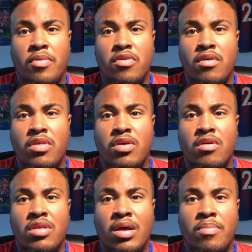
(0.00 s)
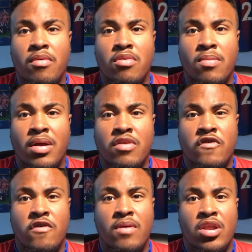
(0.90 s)
As soon as he got that ball, he was about to
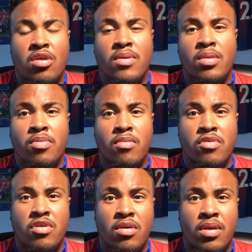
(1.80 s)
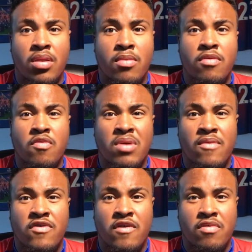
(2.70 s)
shoot, I knew where the ball was going. We were just
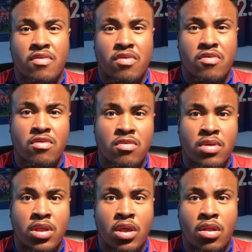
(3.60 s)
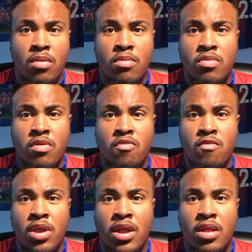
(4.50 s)
waiting for Chelsea to score, really, you know. It was just
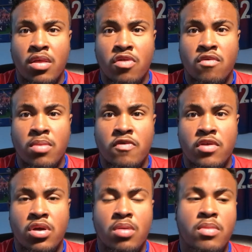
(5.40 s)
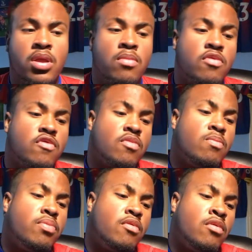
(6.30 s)
written in the scripts, you know what I mean? It was just
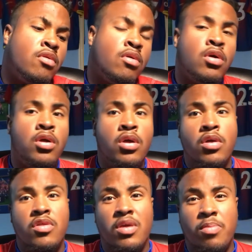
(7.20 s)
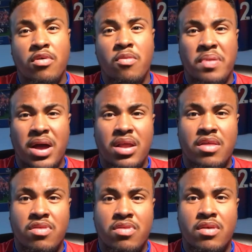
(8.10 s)
poor. Typical
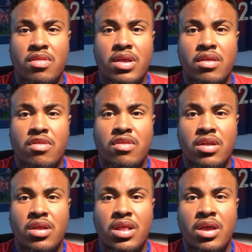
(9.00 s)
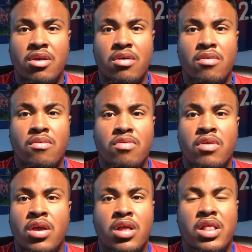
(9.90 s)
Palace, Cazini's stunning late
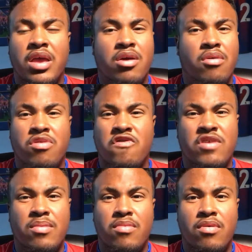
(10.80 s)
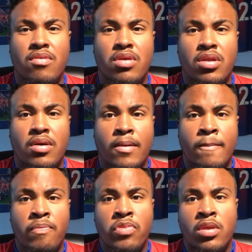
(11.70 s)
goals in general, you know.
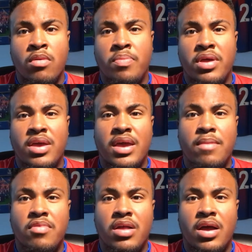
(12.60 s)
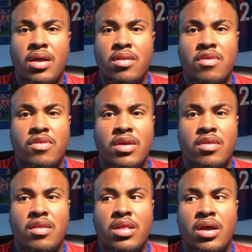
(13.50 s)
We play games like this
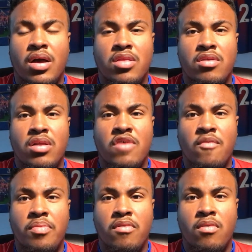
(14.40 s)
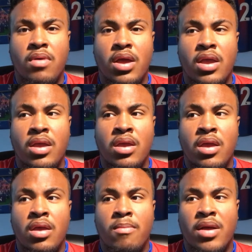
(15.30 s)
season, like, I don't know, Liverpool away,
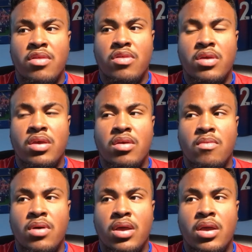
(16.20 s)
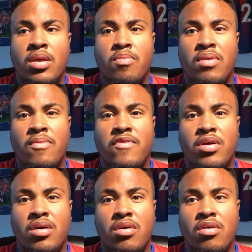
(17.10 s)
Man City away, Brentford
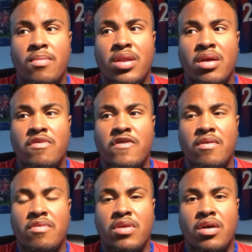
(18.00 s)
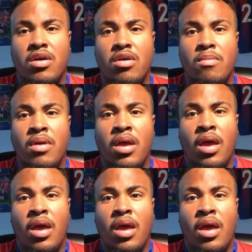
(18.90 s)
at home, and now Chelsea at home.